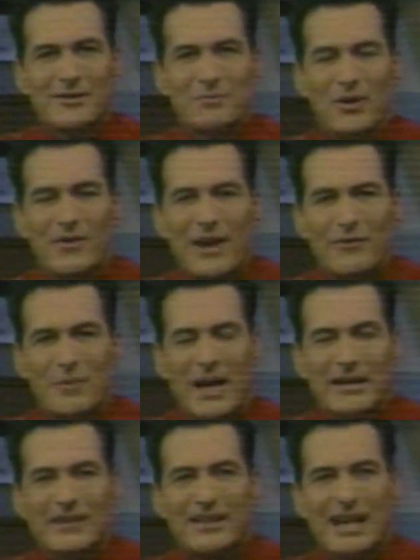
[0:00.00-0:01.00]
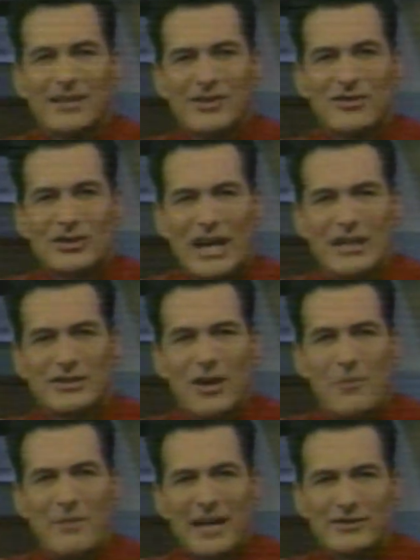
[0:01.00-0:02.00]
movie ever made, The Texas
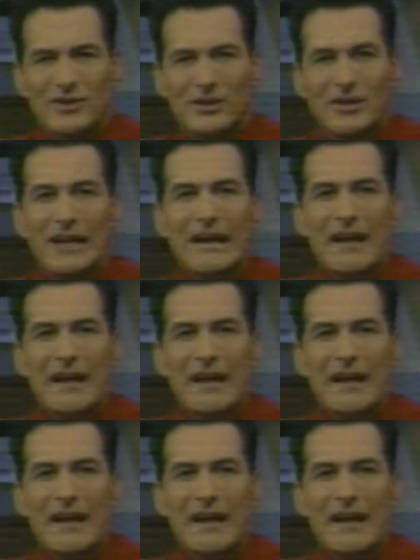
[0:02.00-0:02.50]
Chainsaw Massacre.